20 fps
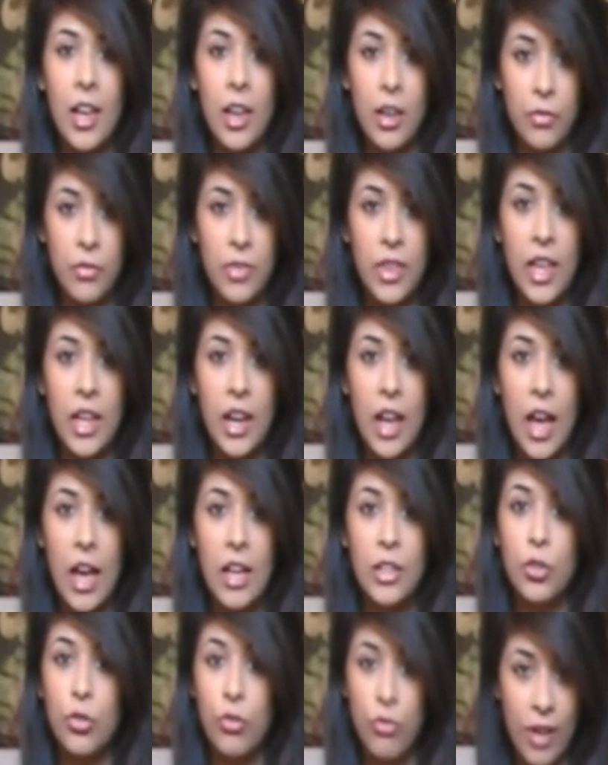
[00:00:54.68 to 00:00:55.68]
If they'd
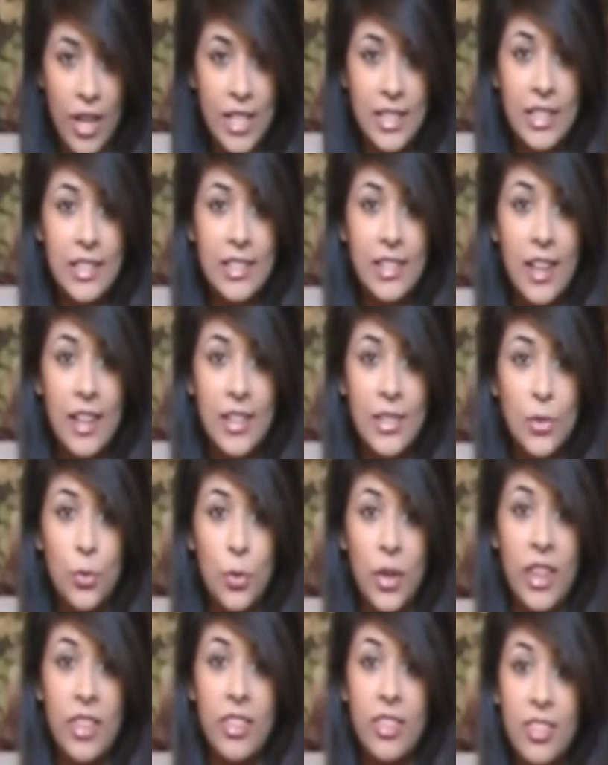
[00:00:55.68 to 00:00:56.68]
had crazy sex
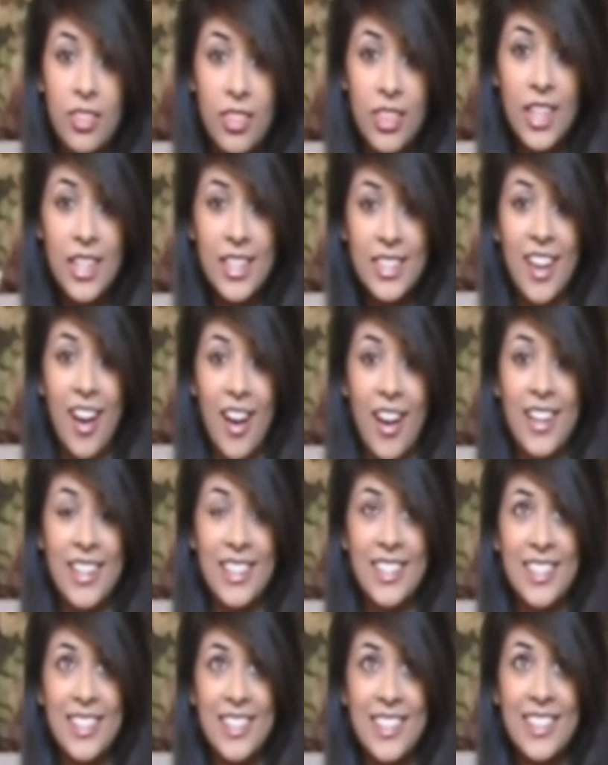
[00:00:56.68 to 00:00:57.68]
with these
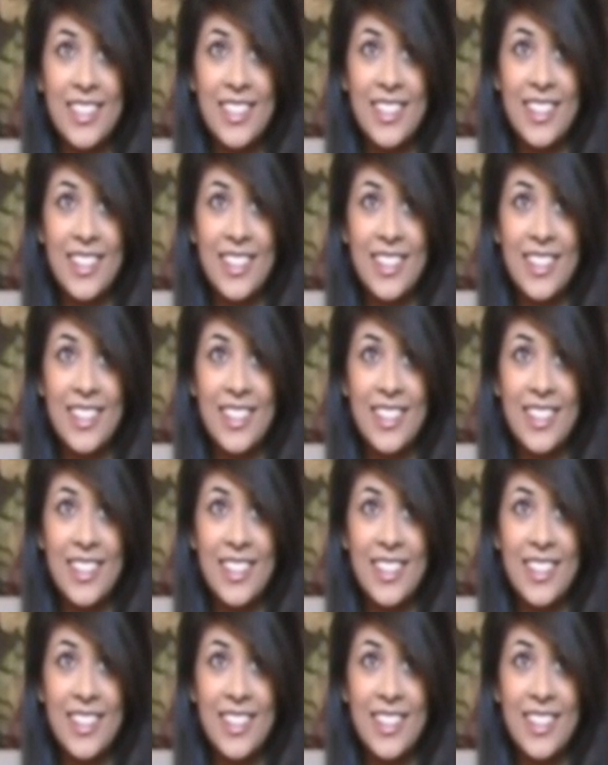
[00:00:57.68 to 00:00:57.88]
guys.